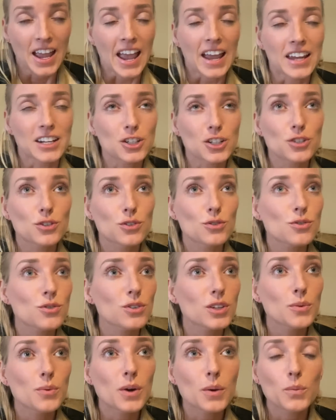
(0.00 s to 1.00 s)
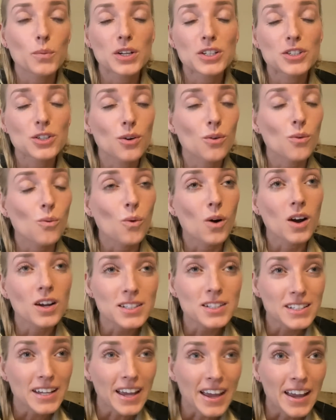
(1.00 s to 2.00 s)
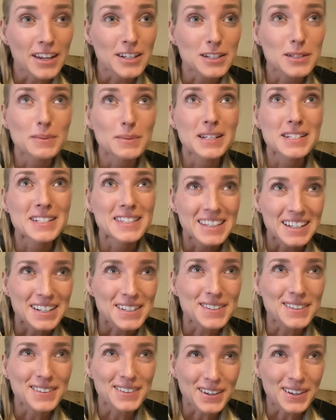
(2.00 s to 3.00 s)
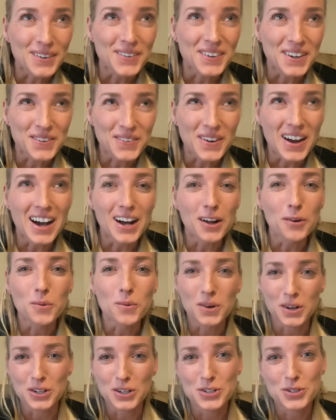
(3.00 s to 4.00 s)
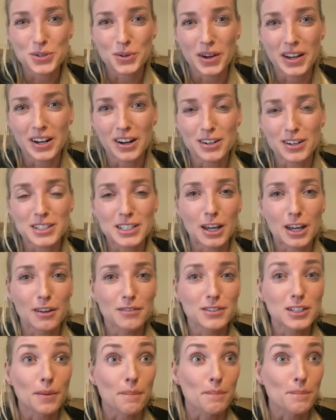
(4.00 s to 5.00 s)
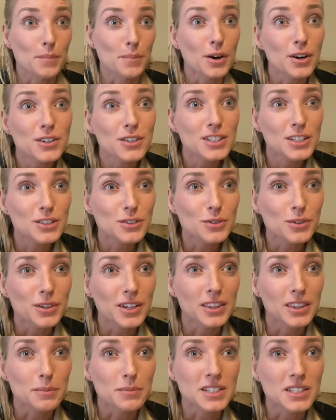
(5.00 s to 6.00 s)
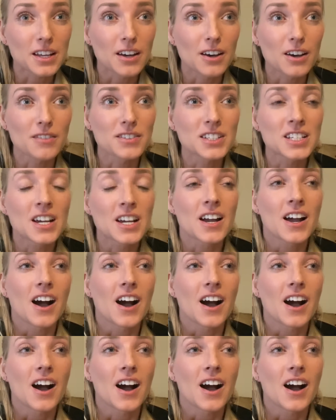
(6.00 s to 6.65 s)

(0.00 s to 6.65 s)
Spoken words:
And it's usually when we don't want to end because things are going well, we're enjoying ourselves, the bird's enjoying themselves.